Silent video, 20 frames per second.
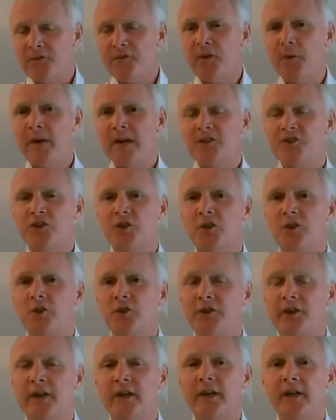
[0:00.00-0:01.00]
If you actually
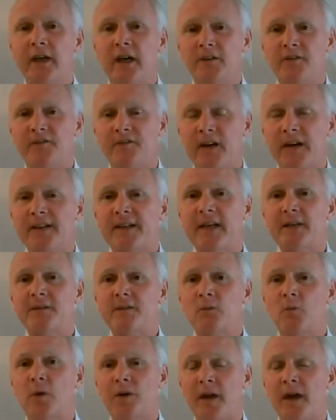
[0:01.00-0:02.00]
look and find
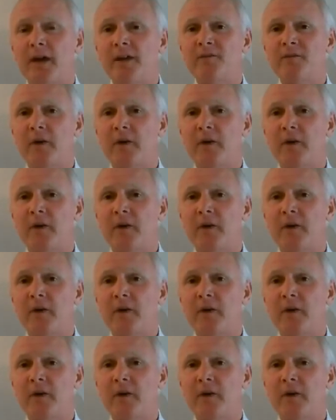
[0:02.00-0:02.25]
out what